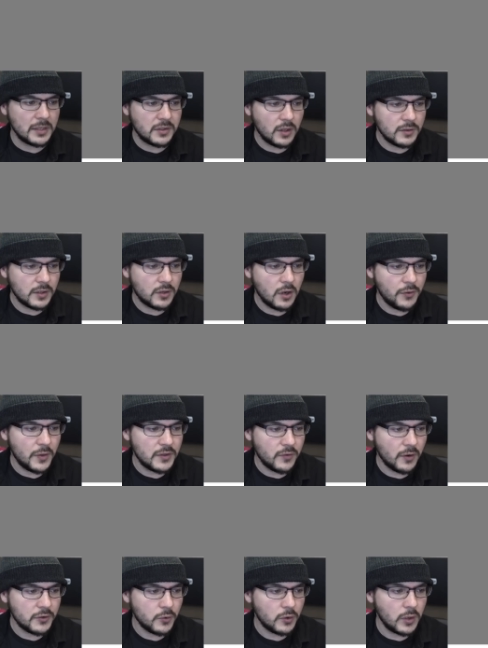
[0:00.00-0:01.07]
go through these
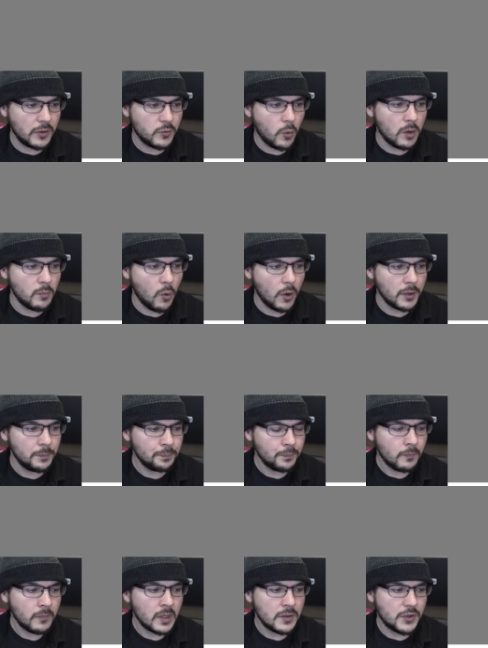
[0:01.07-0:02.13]
photos real quick. There's one more.
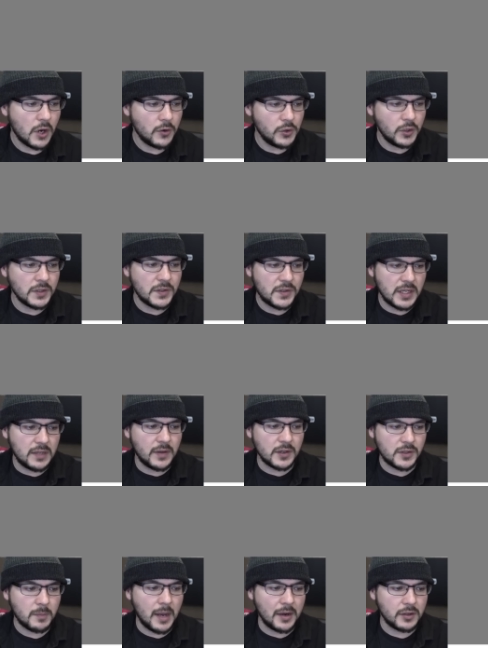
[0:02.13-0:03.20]
So you can see there's
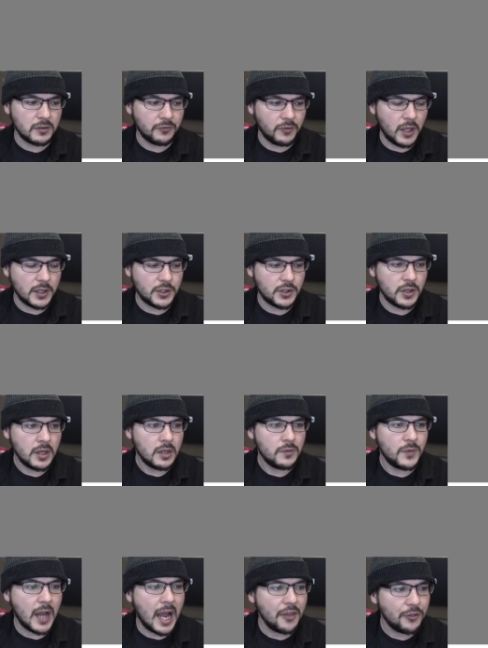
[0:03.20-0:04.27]
the monitor flush.
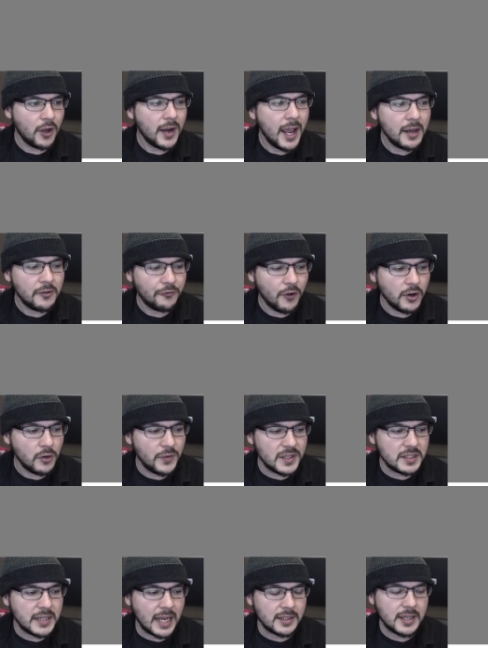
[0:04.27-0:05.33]
I thought I had a photo. This desk,